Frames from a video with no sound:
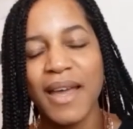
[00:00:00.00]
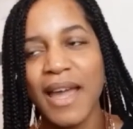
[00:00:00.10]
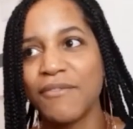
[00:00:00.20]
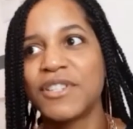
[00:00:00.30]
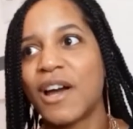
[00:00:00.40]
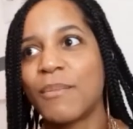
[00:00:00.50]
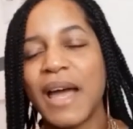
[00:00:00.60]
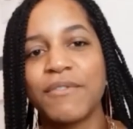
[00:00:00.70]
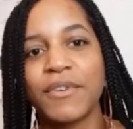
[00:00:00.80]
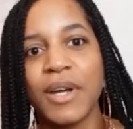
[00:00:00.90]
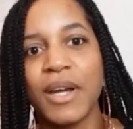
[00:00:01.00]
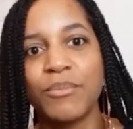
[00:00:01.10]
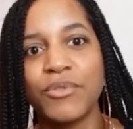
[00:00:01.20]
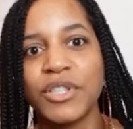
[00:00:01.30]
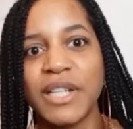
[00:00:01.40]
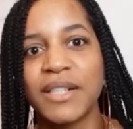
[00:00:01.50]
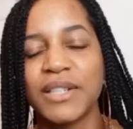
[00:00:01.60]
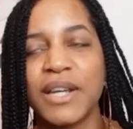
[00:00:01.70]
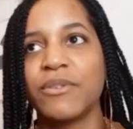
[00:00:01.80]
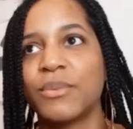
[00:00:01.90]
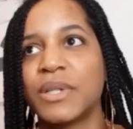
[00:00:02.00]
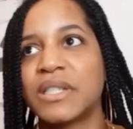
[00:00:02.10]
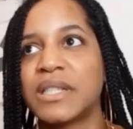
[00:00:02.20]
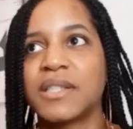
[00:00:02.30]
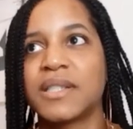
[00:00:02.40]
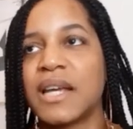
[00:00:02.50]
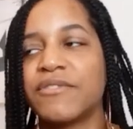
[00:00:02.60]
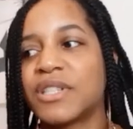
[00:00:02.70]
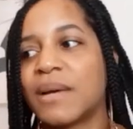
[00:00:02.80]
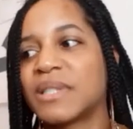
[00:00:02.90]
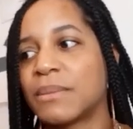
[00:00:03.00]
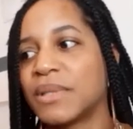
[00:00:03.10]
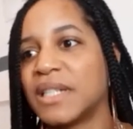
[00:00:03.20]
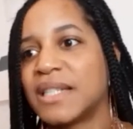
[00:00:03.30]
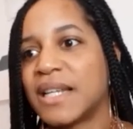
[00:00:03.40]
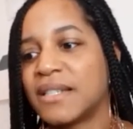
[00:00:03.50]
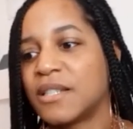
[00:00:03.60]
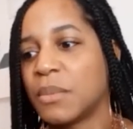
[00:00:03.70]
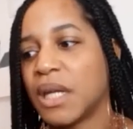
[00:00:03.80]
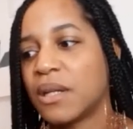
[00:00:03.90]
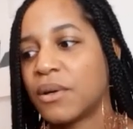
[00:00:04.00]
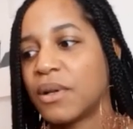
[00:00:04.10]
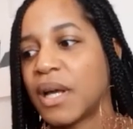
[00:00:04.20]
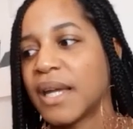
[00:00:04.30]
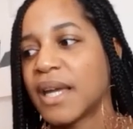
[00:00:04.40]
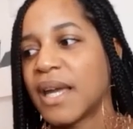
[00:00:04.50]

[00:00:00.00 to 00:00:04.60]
Every time I have a project, every time somebody says to me, you know, like,